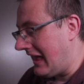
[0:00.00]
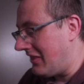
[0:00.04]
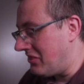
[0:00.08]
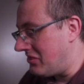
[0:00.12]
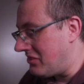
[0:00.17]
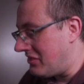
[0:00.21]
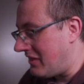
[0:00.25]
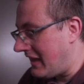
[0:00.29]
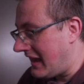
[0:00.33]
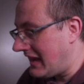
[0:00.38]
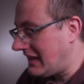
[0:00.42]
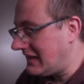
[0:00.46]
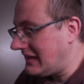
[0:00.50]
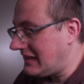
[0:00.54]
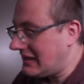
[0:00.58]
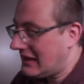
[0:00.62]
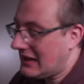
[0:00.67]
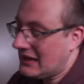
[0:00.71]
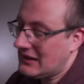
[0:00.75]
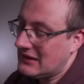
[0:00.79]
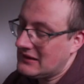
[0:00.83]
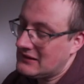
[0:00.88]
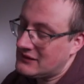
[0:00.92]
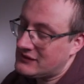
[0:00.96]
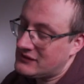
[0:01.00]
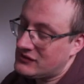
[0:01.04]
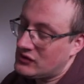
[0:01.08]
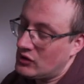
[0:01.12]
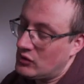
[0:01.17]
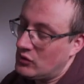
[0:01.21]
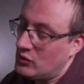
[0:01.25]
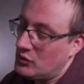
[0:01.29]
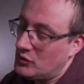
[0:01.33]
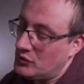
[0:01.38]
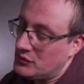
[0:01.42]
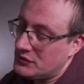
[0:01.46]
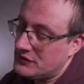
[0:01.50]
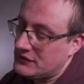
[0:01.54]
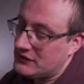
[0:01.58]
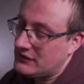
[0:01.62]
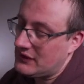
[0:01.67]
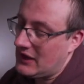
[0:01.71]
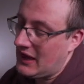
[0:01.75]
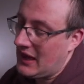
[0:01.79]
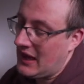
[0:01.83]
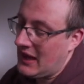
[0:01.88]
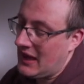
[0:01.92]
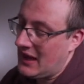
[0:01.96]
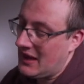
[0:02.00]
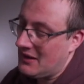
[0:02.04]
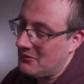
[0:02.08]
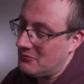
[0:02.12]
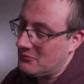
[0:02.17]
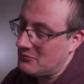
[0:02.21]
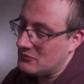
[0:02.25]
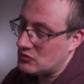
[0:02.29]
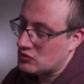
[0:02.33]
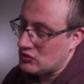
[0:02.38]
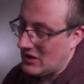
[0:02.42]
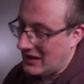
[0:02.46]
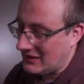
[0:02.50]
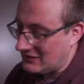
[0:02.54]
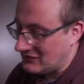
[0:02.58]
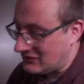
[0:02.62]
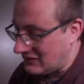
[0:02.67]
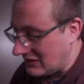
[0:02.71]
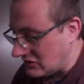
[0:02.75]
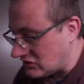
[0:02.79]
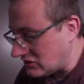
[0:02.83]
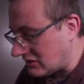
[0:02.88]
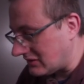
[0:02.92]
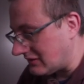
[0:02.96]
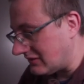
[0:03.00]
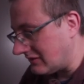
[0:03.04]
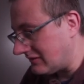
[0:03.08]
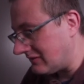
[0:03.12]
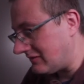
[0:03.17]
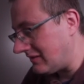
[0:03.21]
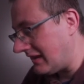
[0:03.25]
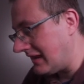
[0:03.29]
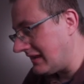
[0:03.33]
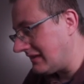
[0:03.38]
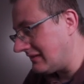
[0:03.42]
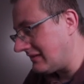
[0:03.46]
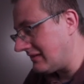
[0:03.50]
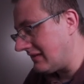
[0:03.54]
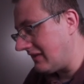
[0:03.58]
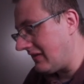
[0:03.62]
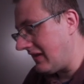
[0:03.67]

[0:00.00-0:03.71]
and then it installs um, transitions into